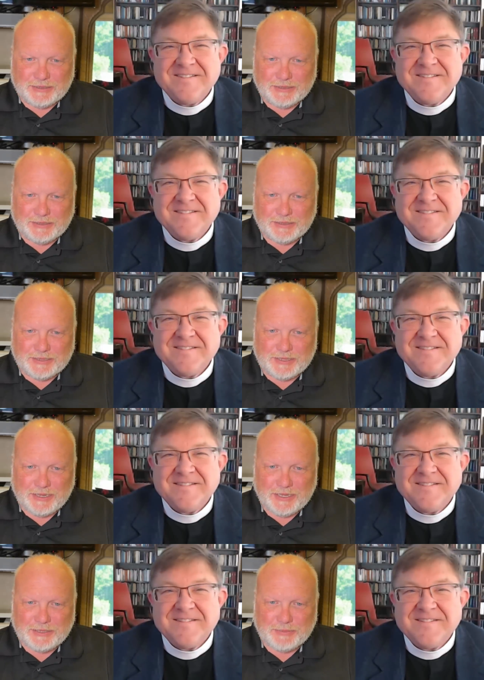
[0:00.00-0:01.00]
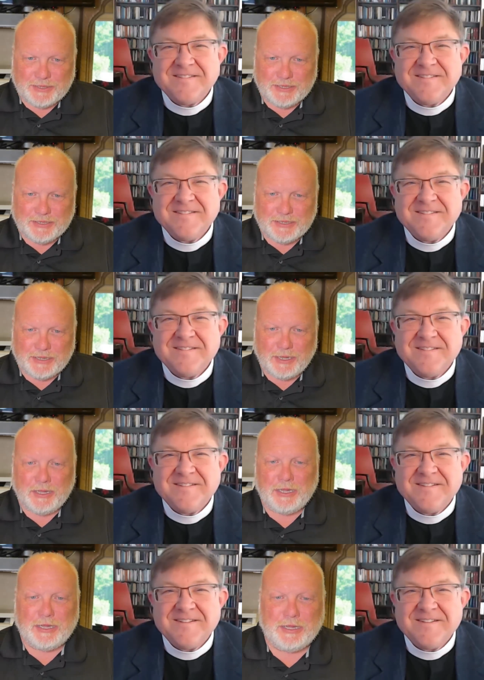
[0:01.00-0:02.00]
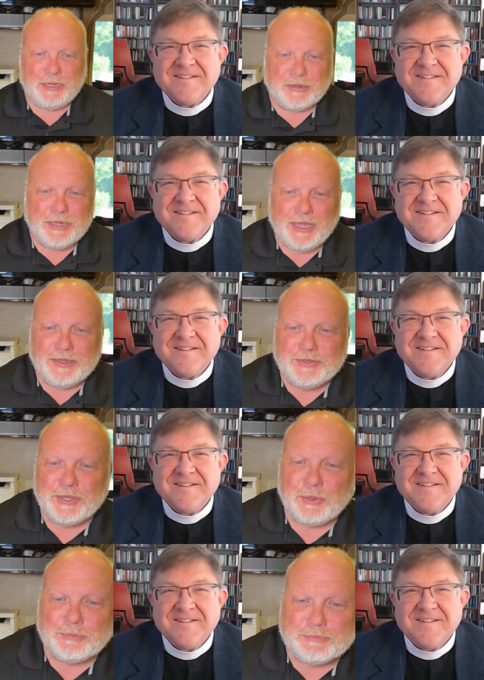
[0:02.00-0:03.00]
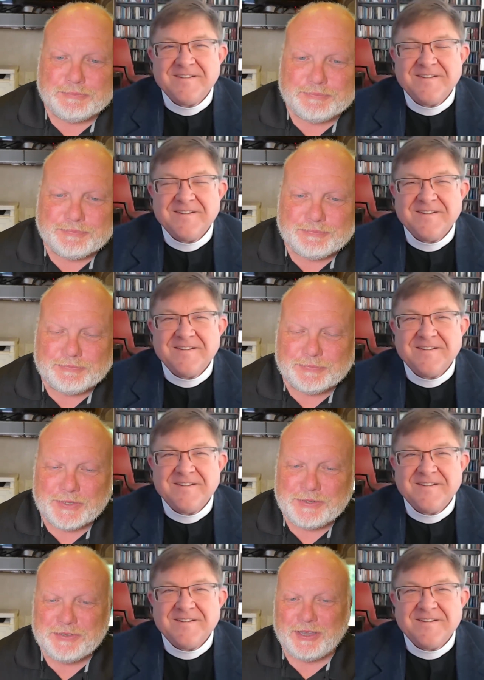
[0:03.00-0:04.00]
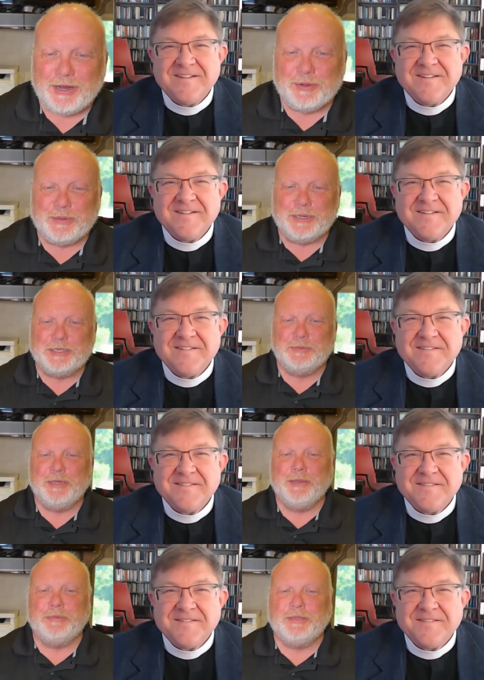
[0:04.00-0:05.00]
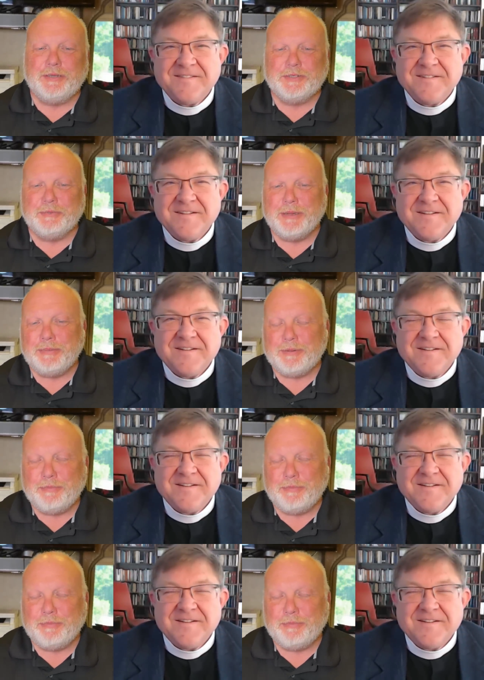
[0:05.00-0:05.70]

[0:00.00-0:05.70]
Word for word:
Speaker 1: uh, item thing. Uh, okay, so this is a hard one to explain, but there's a member